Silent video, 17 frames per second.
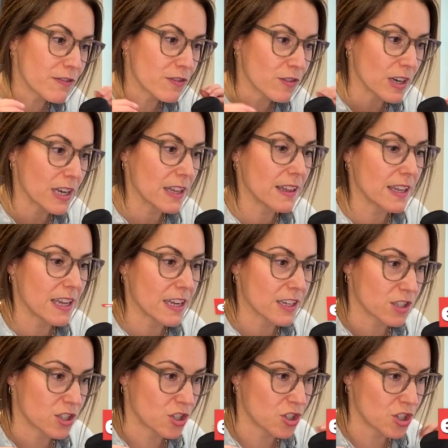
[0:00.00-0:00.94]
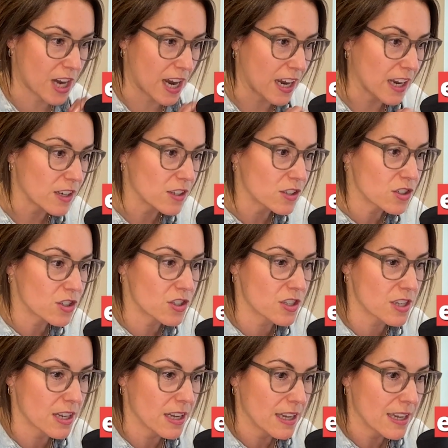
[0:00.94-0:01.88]
I freely
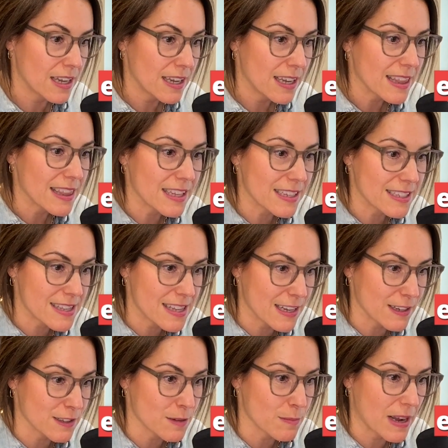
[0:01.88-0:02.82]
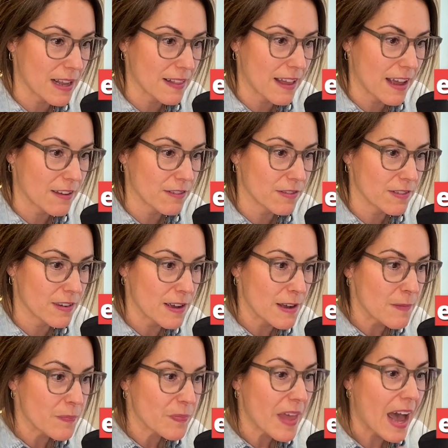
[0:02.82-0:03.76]
exchanged these things in my
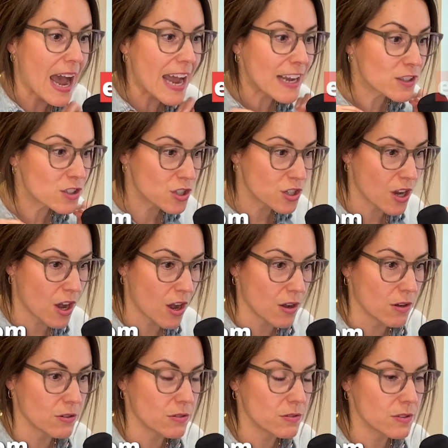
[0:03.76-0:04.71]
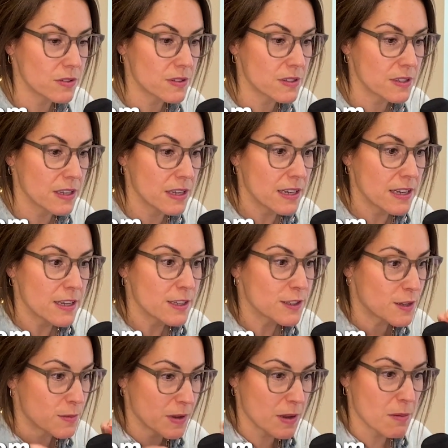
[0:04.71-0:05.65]
life. I chose
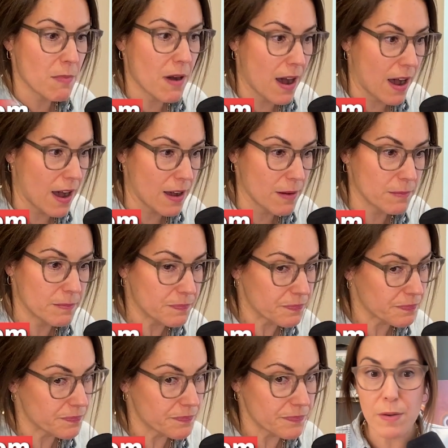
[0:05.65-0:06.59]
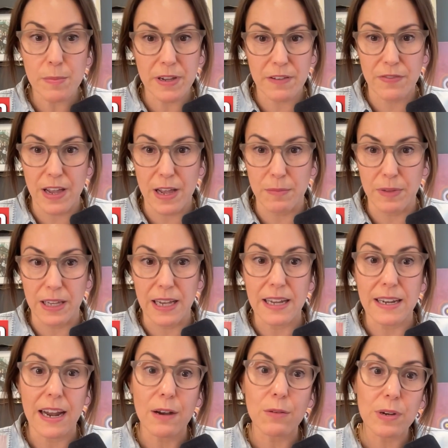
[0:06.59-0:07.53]
to be a mom of a big
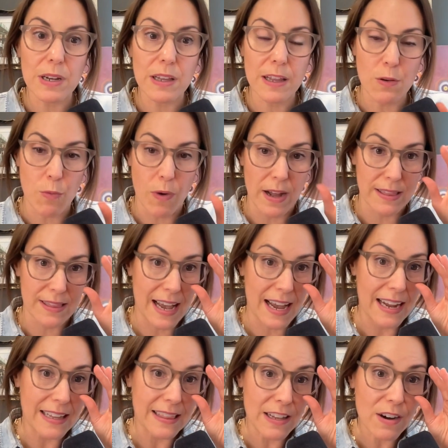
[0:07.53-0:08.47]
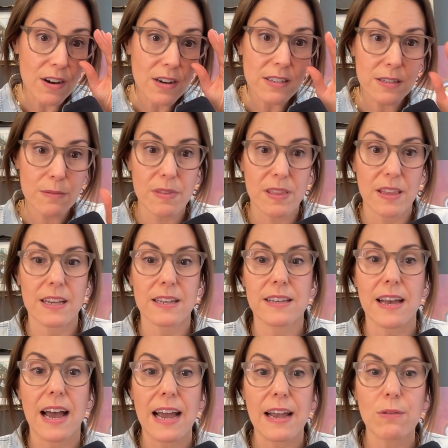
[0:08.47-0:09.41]
family, and I really want that. And there are some
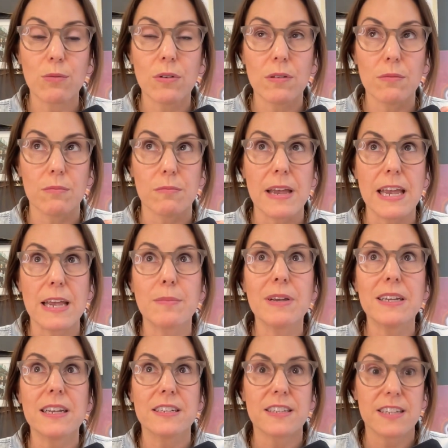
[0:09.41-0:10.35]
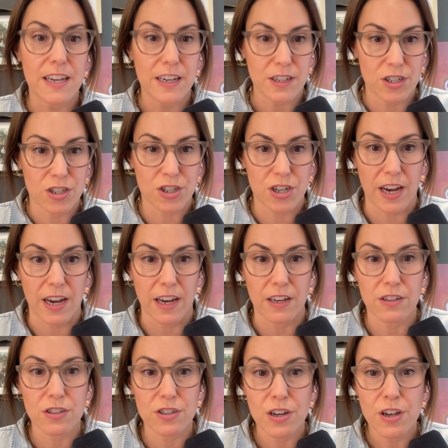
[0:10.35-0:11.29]
things that I will maybe need to
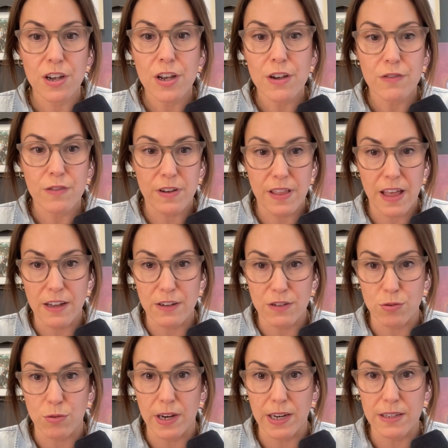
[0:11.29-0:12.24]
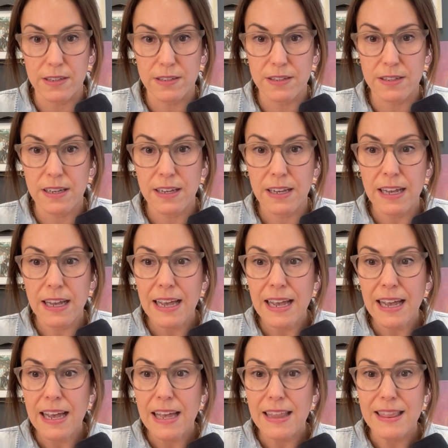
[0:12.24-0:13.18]
exchange for that choice.
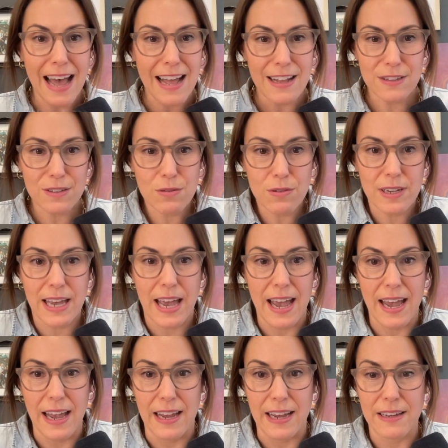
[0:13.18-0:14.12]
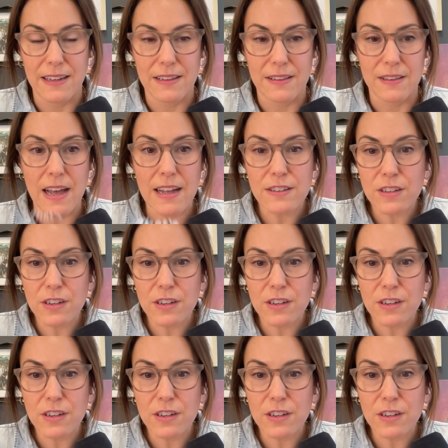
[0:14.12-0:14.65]
That's okay.